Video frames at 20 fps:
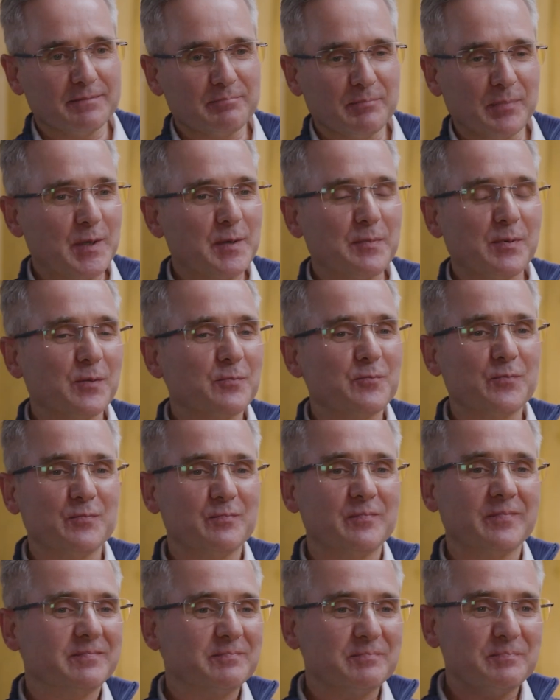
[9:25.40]
people
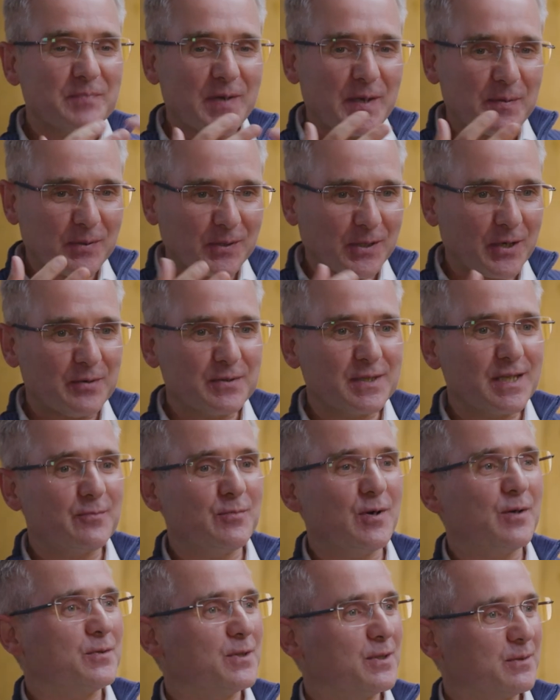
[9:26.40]
going there
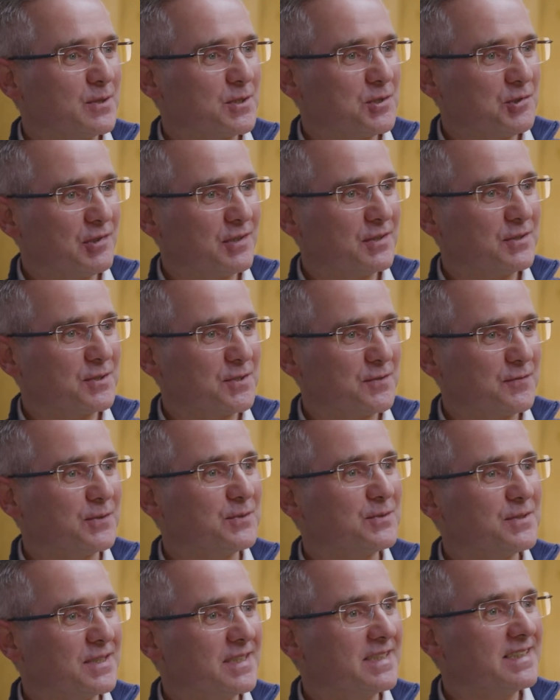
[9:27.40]
won't know that Triodos
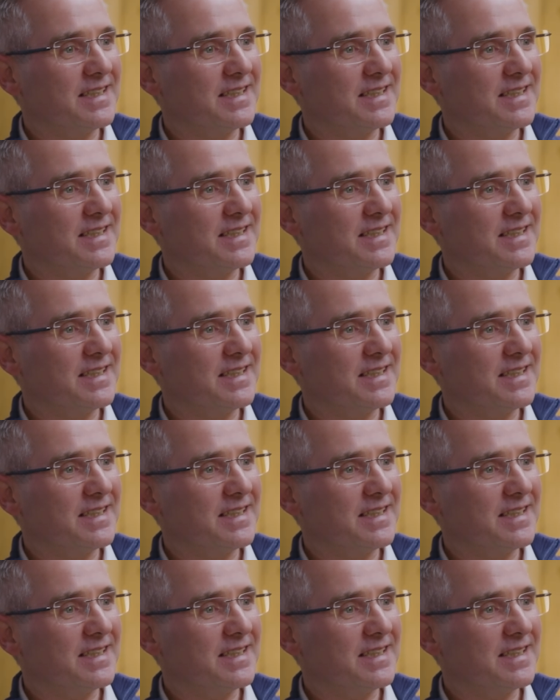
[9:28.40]
funded it